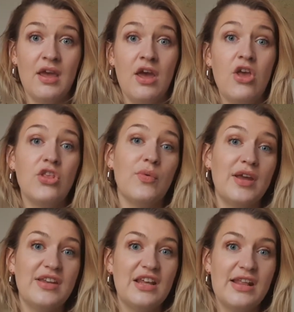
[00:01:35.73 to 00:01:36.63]
So
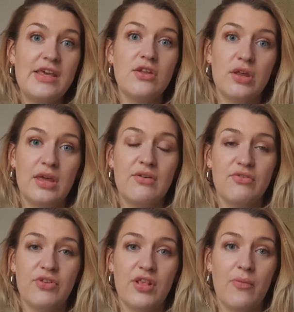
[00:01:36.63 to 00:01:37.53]
ideally you're looking
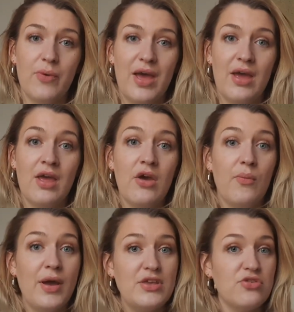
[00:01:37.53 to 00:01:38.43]
for somewhere
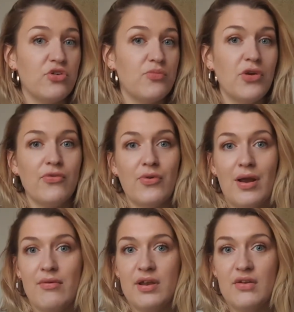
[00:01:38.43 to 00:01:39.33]
where you can move
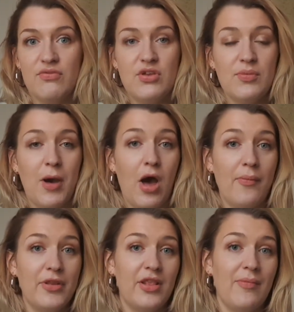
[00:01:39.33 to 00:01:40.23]
around in a few
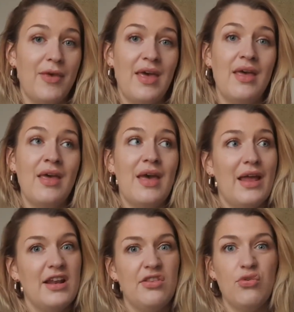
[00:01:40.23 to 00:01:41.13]
departments a bit, and
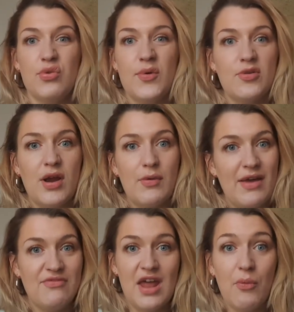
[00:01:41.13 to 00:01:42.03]
it's also a great way
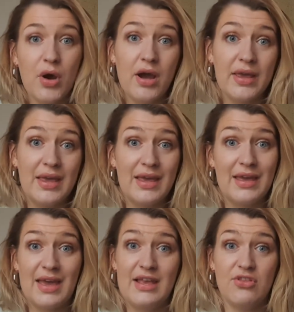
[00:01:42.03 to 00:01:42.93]
of networking and
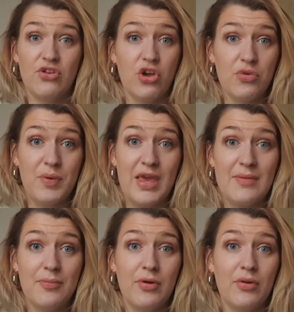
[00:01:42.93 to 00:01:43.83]
getting to know
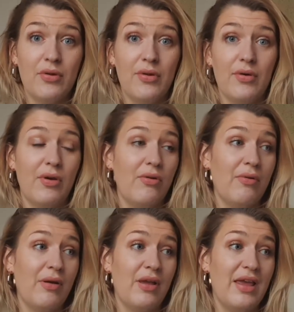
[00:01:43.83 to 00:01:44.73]
people
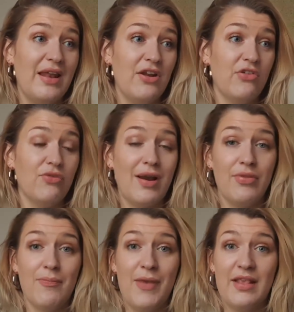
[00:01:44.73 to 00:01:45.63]
in and around the
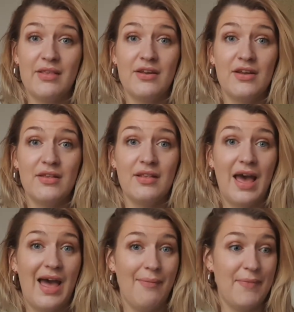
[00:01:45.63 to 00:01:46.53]
business
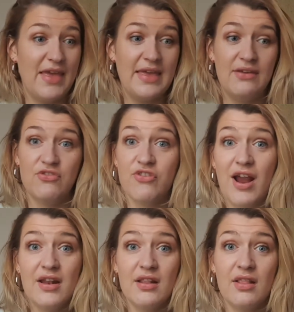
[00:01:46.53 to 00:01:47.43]
and making
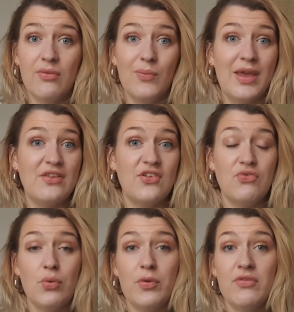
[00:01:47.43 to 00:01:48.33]
friends, which if
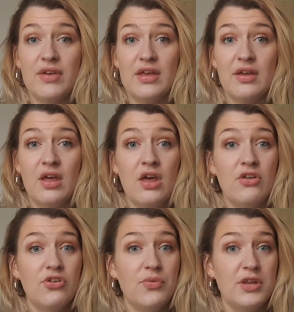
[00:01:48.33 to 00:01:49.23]
you're moving
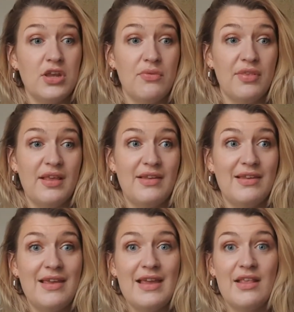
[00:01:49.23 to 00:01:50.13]
to a new
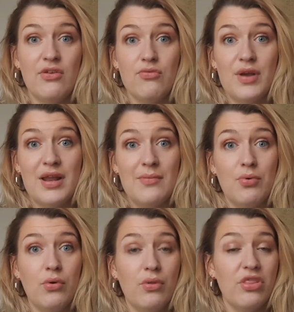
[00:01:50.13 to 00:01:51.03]
city is a really
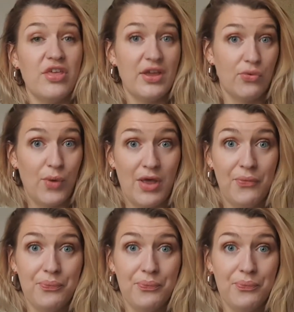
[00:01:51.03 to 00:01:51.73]
important thing as well.